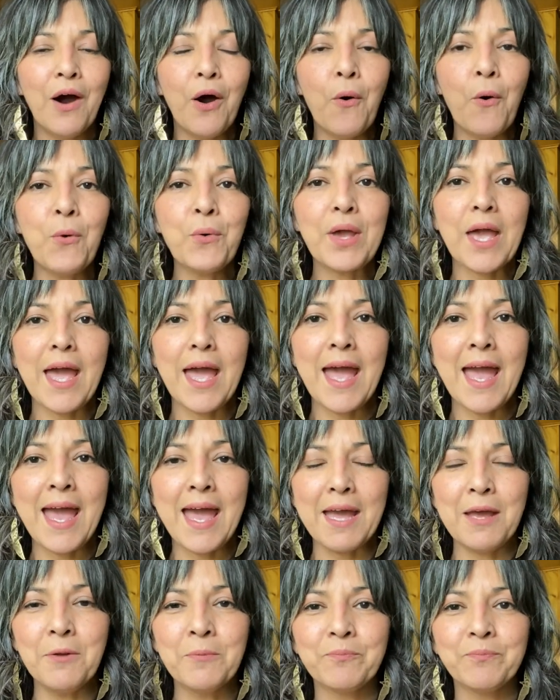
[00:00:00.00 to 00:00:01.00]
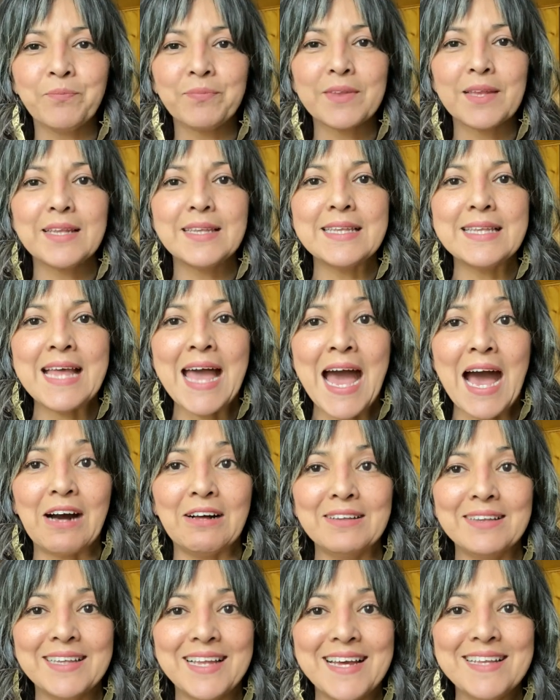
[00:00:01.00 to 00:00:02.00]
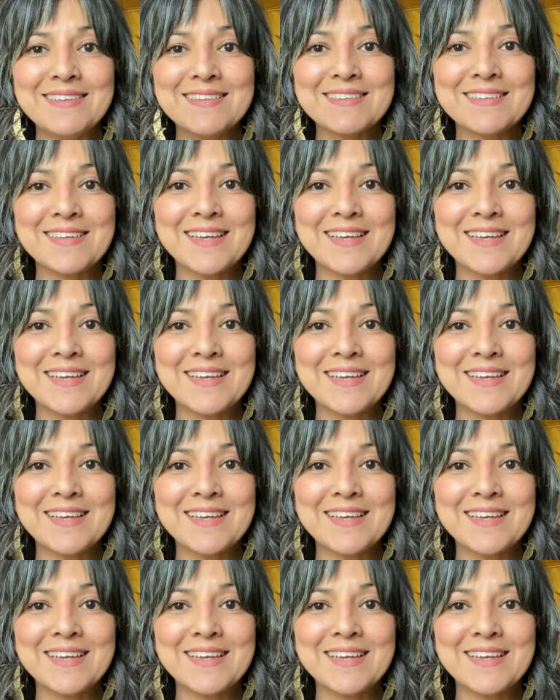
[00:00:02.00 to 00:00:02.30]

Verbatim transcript: Okay, now let's